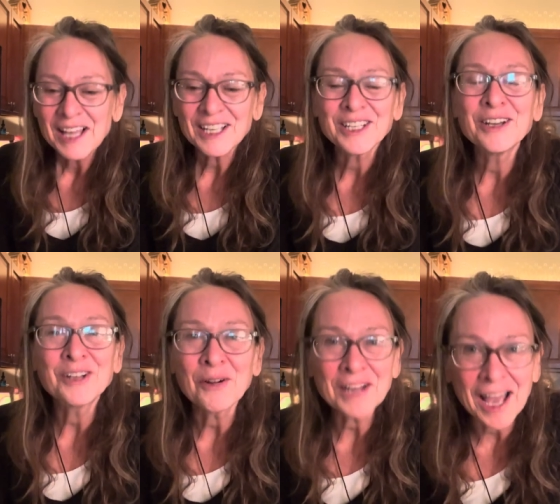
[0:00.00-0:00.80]
you
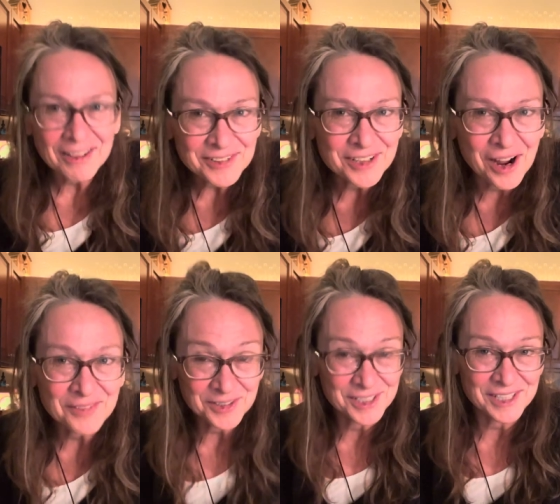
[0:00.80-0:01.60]
don't have a
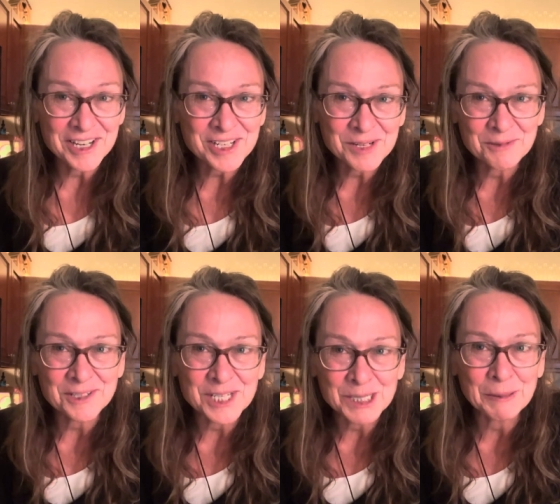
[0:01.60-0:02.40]
conversation with
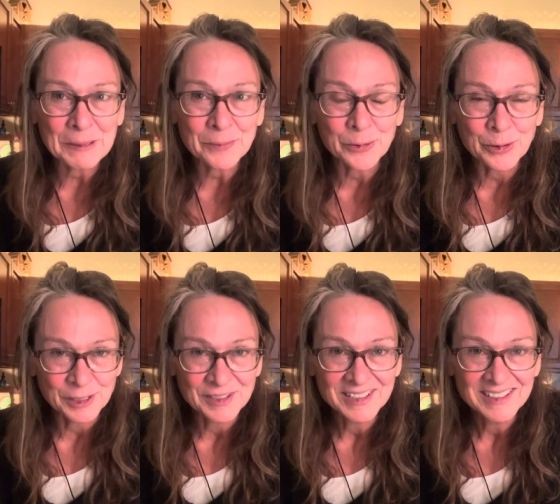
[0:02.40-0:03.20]
these people.
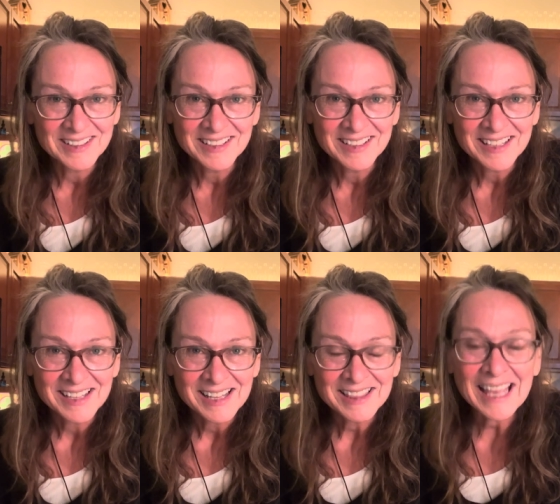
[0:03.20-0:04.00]

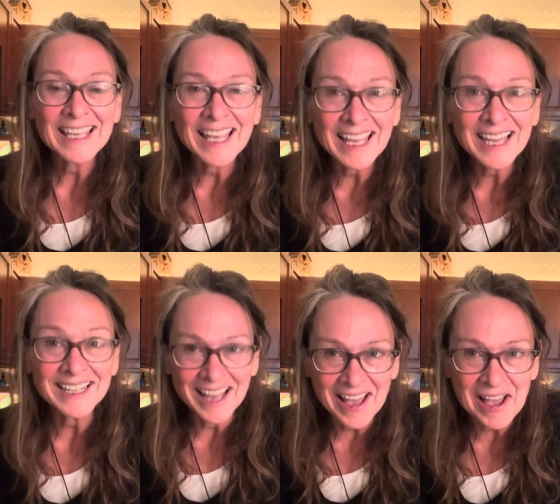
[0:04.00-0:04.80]
They can't
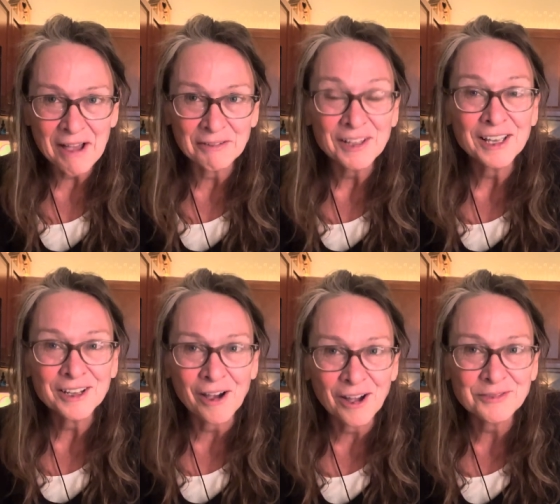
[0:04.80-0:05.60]
have a
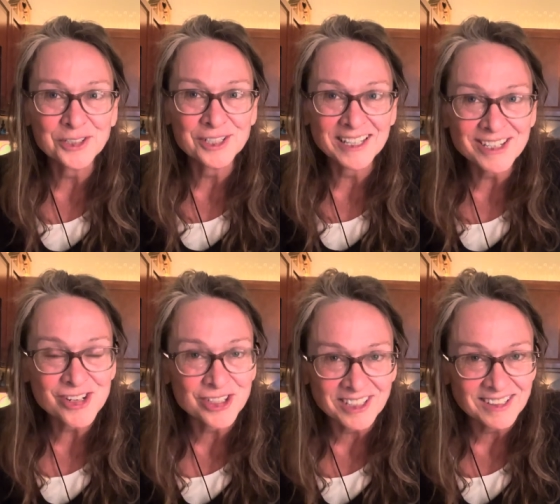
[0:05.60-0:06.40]

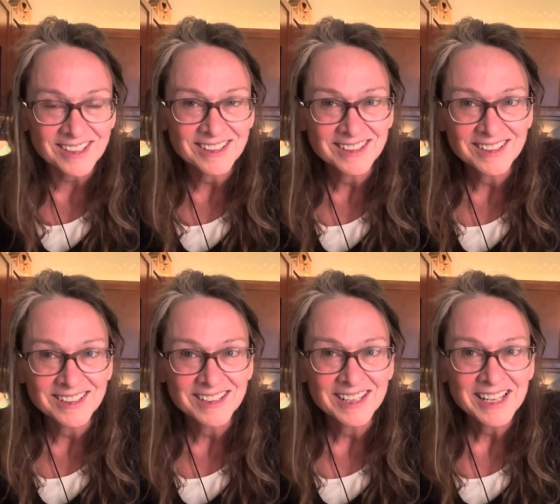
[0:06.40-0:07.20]
conversation.
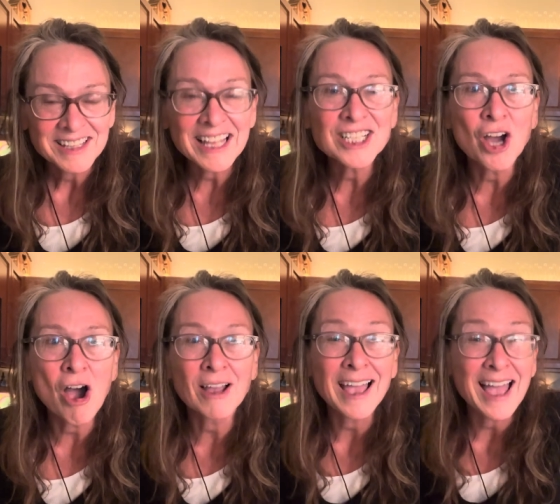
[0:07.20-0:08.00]
They
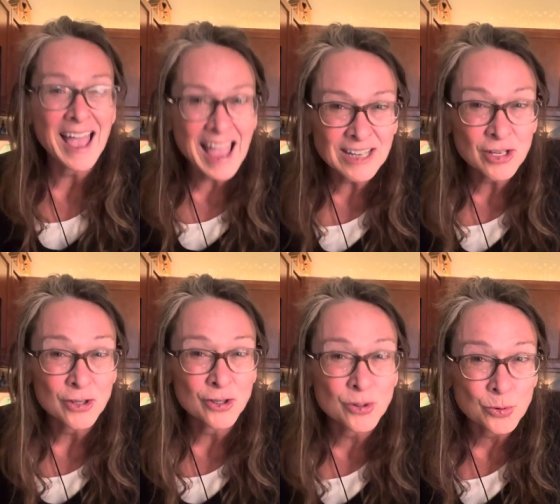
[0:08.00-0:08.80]
talk at
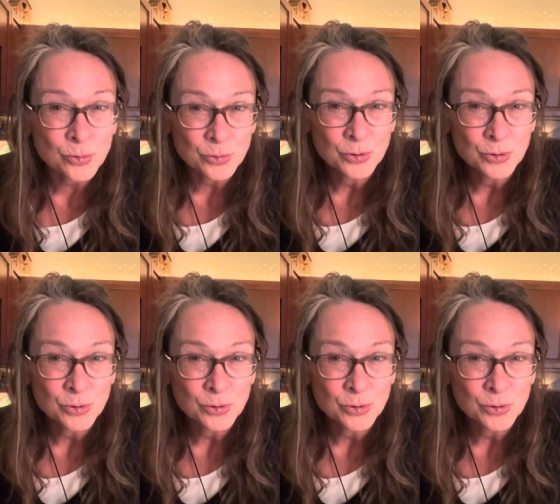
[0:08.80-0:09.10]
you.